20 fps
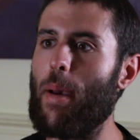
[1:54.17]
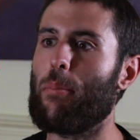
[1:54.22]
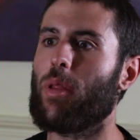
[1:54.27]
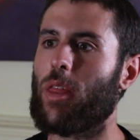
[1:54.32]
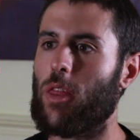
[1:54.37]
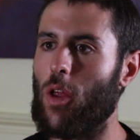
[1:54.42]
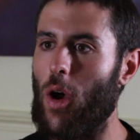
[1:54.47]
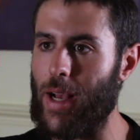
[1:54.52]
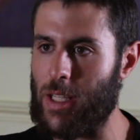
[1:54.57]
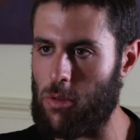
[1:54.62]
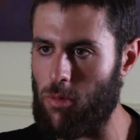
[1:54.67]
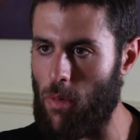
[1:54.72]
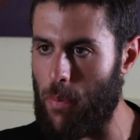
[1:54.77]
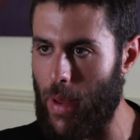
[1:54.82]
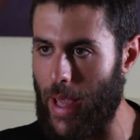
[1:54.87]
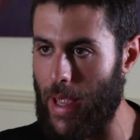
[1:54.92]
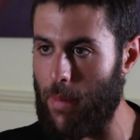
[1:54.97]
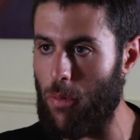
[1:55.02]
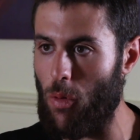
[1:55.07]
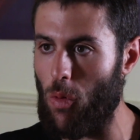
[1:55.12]
empathize with
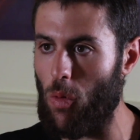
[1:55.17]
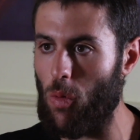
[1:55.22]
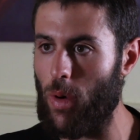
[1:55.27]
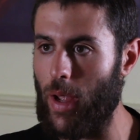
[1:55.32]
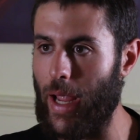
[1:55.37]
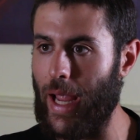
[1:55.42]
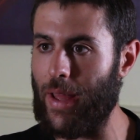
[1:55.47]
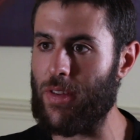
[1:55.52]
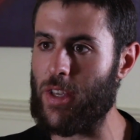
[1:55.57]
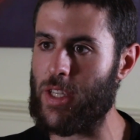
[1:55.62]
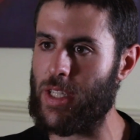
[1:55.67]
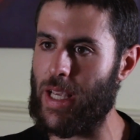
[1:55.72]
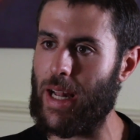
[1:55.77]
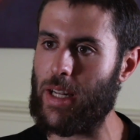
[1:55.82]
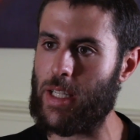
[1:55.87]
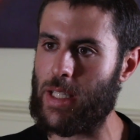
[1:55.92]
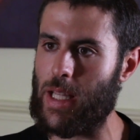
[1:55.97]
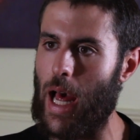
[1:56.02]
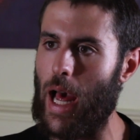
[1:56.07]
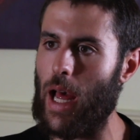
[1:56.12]
people in the
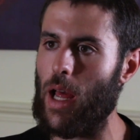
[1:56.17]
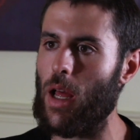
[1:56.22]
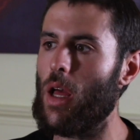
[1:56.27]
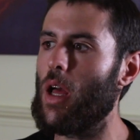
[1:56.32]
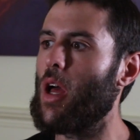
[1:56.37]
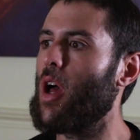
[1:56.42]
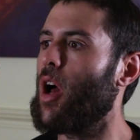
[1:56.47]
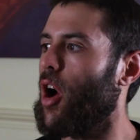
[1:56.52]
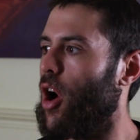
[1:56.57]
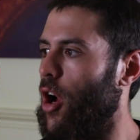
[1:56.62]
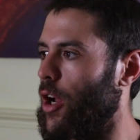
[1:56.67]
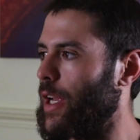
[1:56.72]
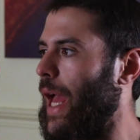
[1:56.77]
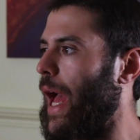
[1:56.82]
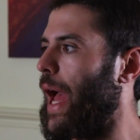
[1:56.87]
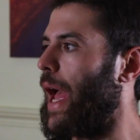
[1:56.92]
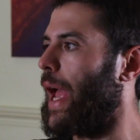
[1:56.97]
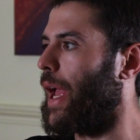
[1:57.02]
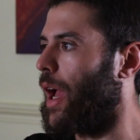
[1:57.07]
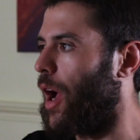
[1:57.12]
sense that,
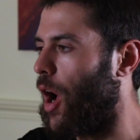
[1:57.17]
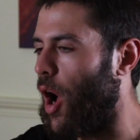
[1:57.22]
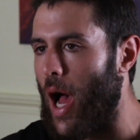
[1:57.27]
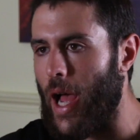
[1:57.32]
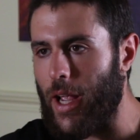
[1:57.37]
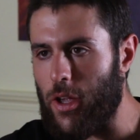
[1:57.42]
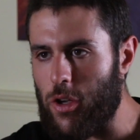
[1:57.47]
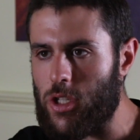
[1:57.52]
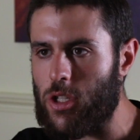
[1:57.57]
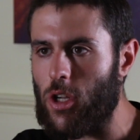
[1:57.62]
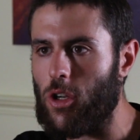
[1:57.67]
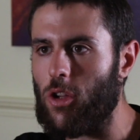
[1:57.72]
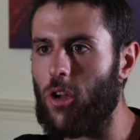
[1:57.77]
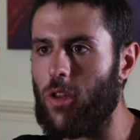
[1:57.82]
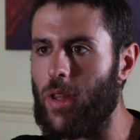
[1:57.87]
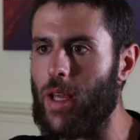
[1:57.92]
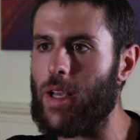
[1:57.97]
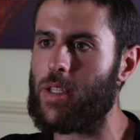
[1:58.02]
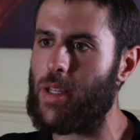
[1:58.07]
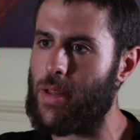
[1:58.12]
okay, I used to
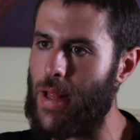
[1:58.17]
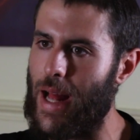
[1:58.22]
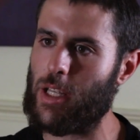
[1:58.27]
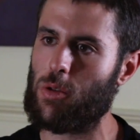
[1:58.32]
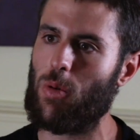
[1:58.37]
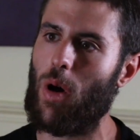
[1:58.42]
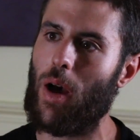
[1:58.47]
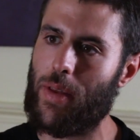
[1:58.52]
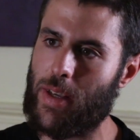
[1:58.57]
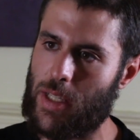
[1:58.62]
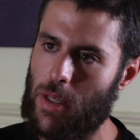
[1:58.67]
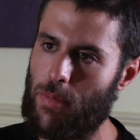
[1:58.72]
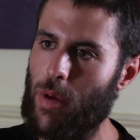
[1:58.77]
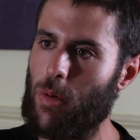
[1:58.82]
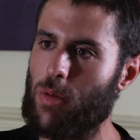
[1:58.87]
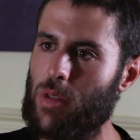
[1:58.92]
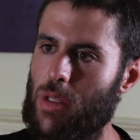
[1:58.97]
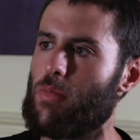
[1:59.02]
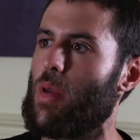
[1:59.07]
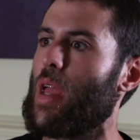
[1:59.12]
do this and that's why this
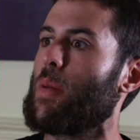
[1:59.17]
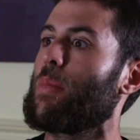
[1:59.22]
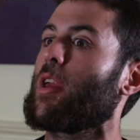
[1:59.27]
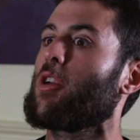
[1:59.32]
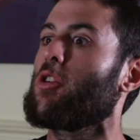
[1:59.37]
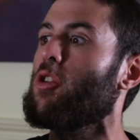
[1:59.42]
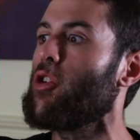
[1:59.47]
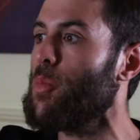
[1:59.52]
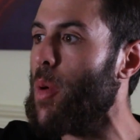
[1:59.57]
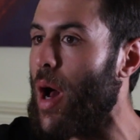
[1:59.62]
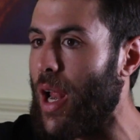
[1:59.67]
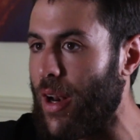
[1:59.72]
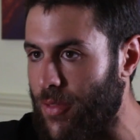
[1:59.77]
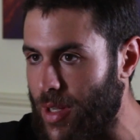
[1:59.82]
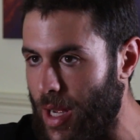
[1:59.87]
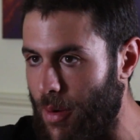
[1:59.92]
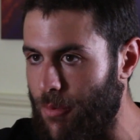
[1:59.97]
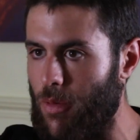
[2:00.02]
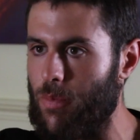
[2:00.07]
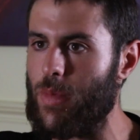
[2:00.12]
appeals to me, but you might
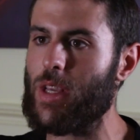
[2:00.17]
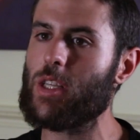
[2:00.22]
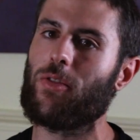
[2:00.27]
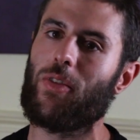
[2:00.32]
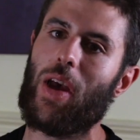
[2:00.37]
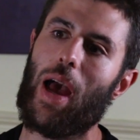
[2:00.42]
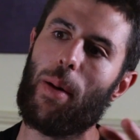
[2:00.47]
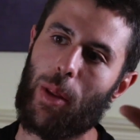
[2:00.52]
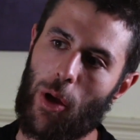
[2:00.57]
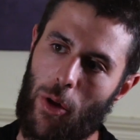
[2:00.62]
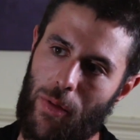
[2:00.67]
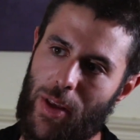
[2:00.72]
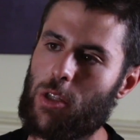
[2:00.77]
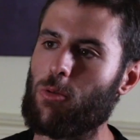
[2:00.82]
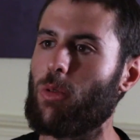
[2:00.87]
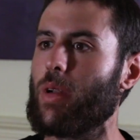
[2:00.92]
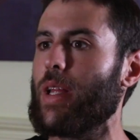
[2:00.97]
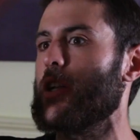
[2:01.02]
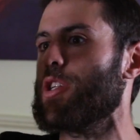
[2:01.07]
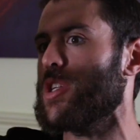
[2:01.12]
have come from this family or
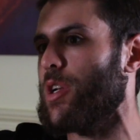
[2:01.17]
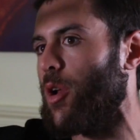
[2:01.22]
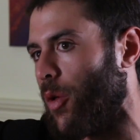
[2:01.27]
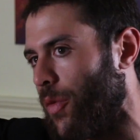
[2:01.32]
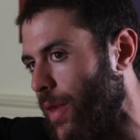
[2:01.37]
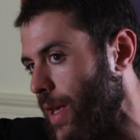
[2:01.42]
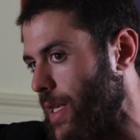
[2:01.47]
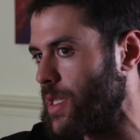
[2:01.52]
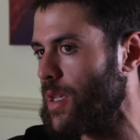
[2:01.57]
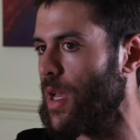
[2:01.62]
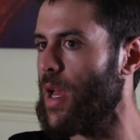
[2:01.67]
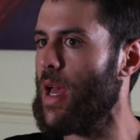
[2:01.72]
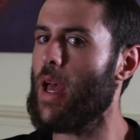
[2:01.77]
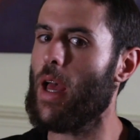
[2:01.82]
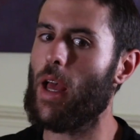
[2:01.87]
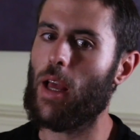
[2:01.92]
this religion or this